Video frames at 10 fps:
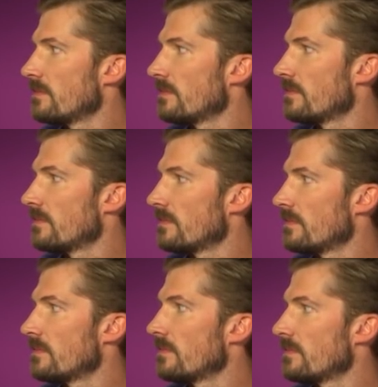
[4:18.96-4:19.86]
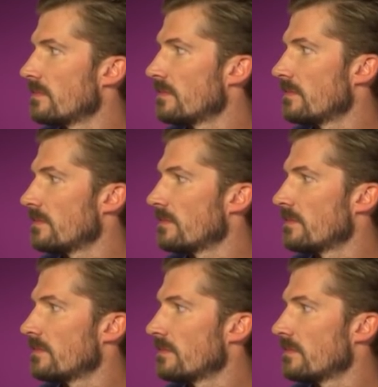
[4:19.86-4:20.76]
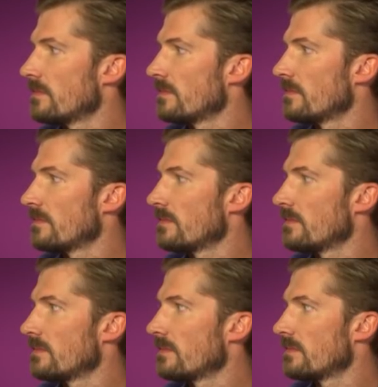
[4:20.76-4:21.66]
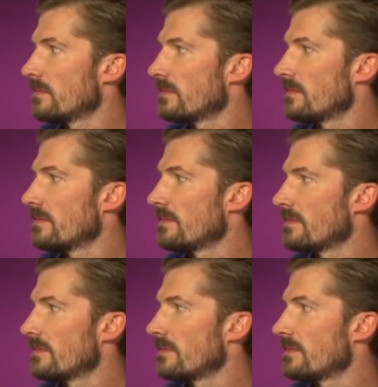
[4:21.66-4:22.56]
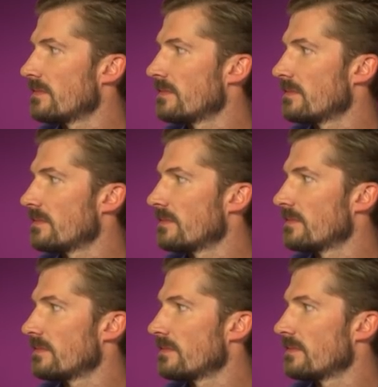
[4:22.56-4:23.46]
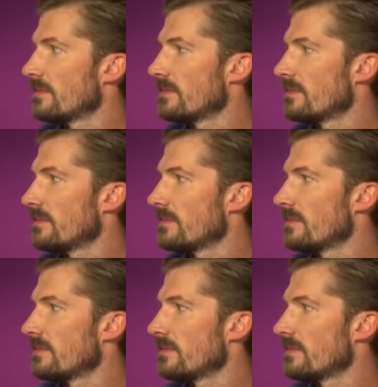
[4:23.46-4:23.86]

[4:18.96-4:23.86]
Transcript: (not speaking)